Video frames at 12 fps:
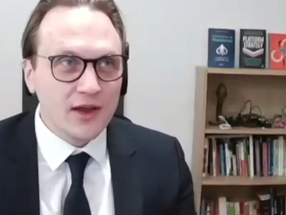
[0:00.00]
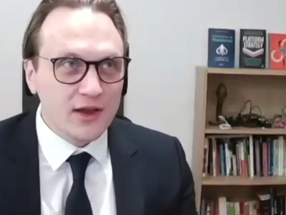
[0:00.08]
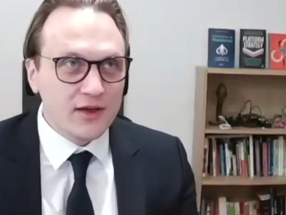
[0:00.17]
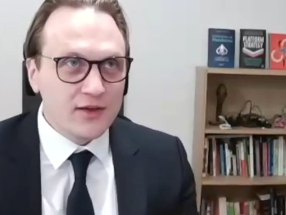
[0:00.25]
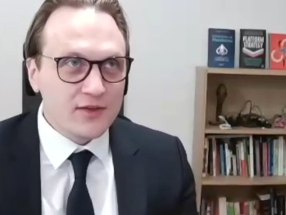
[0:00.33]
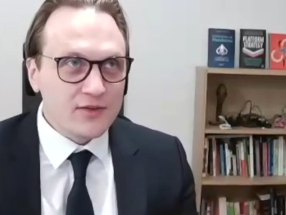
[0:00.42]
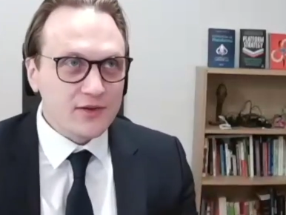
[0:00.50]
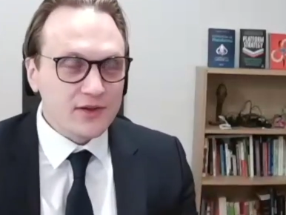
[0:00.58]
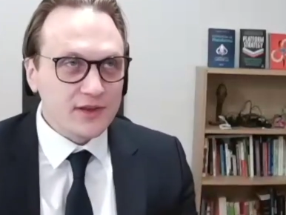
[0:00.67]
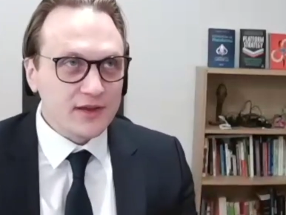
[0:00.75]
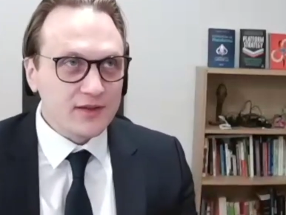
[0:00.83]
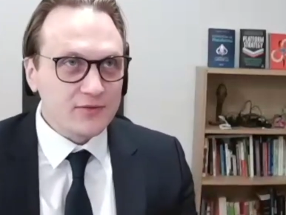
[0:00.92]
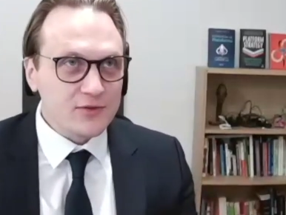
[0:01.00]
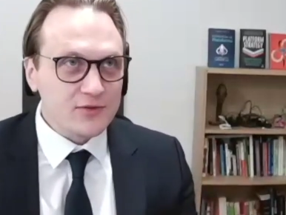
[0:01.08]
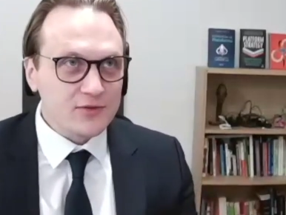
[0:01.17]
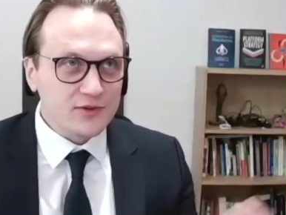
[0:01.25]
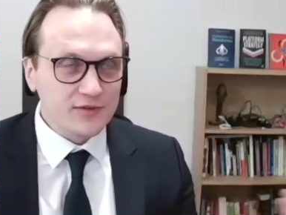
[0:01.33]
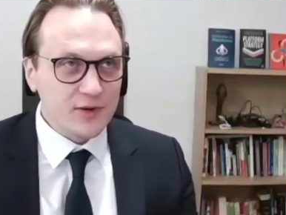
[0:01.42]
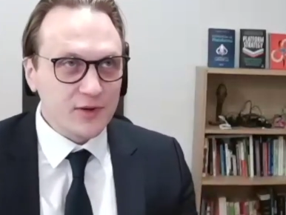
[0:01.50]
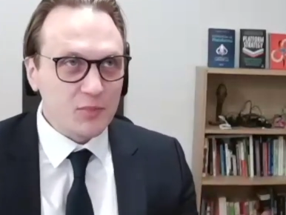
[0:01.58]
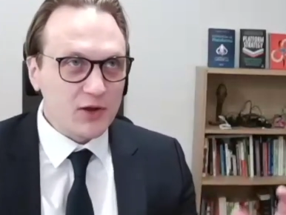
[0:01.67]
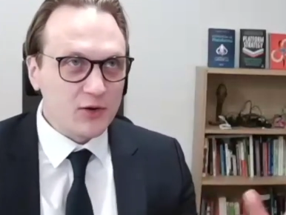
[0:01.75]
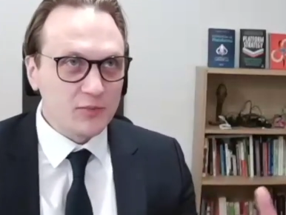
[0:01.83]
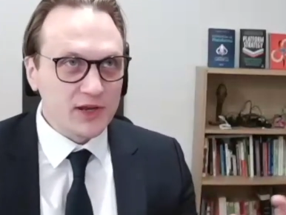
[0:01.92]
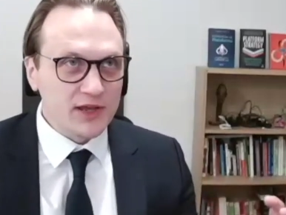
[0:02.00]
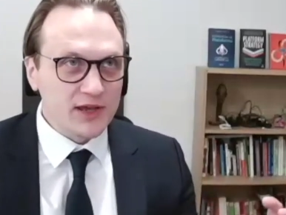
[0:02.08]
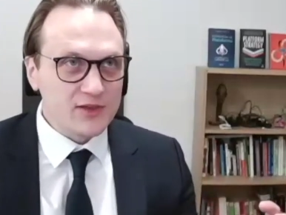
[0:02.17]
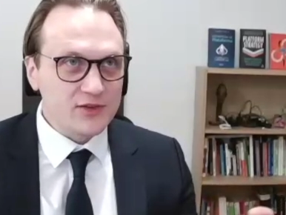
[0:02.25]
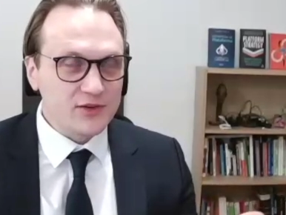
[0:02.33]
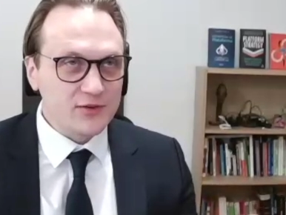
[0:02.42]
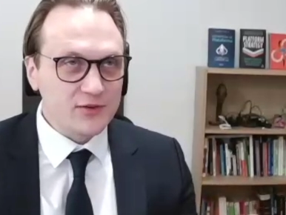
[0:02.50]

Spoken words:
So I think it was driven by a combination of